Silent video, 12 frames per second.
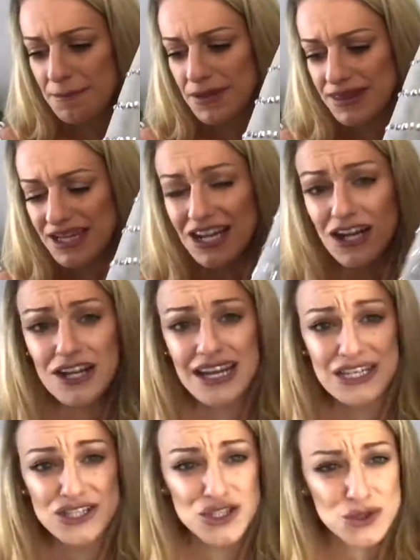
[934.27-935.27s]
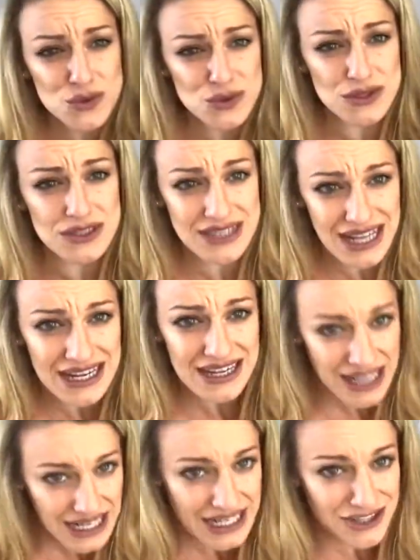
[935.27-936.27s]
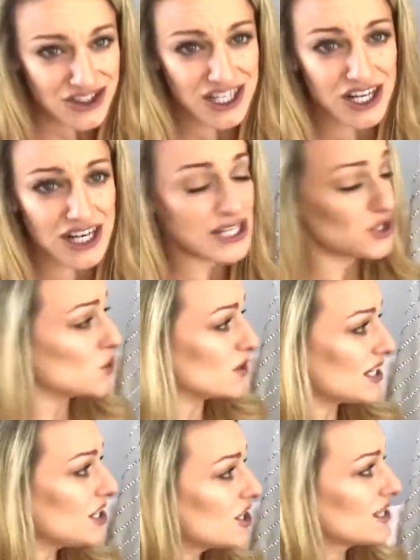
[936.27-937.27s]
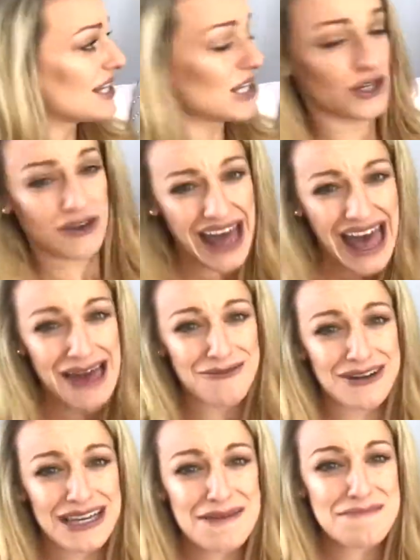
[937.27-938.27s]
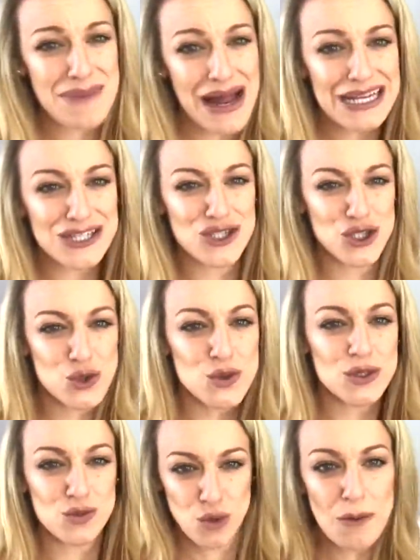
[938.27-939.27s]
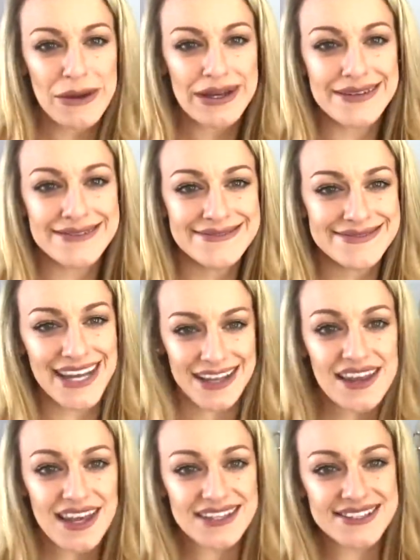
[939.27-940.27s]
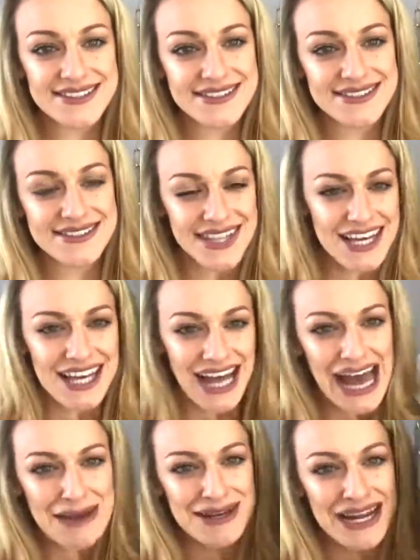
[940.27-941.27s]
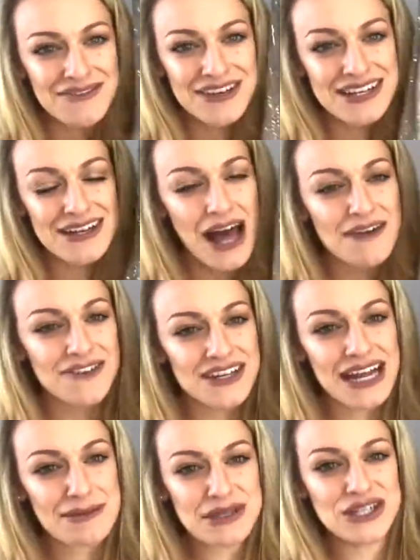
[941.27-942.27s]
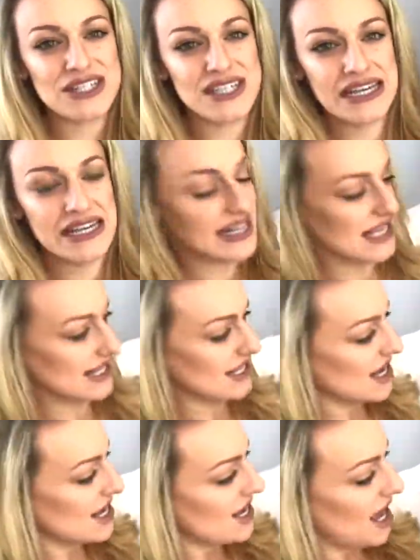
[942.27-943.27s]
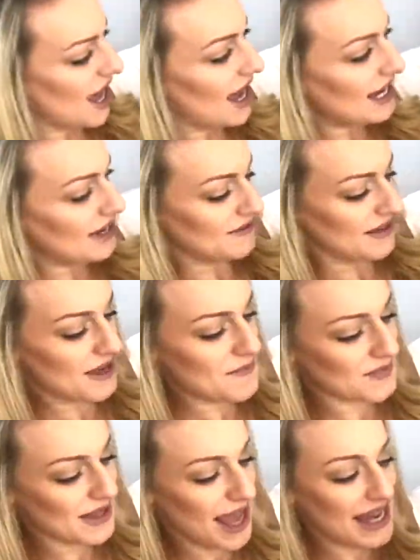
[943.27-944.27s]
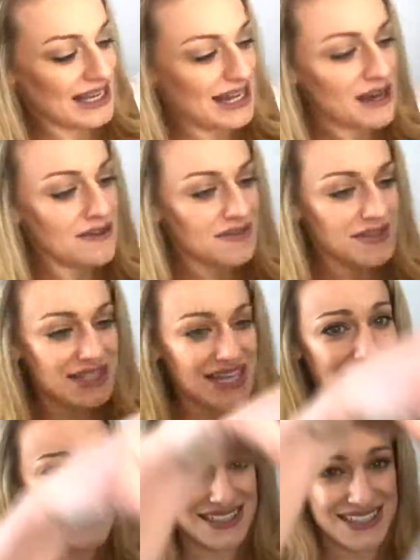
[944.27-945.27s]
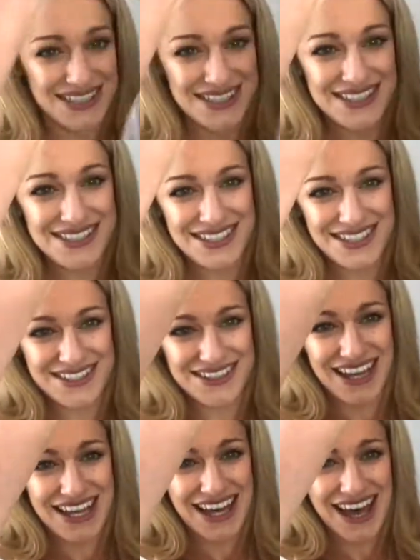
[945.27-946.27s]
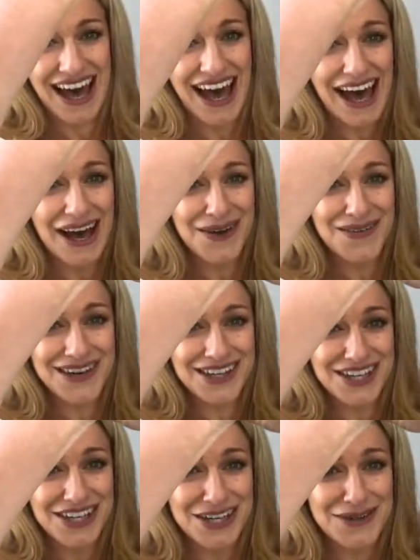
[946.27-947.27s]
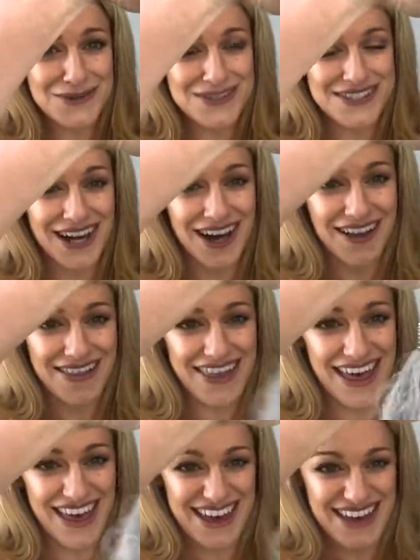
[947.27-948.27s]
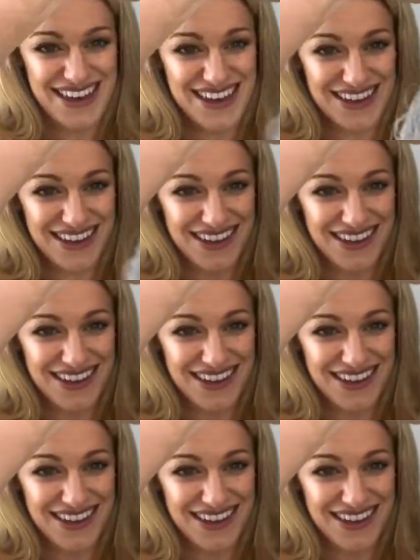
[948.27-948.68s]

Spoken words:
but they look like jewels. They literally look like jewels. It looks like you're a heavily embellished jeweled woman in this. I mean, I feel like Beyonce in this. I love it. I love the tassels. Like, how cute are they?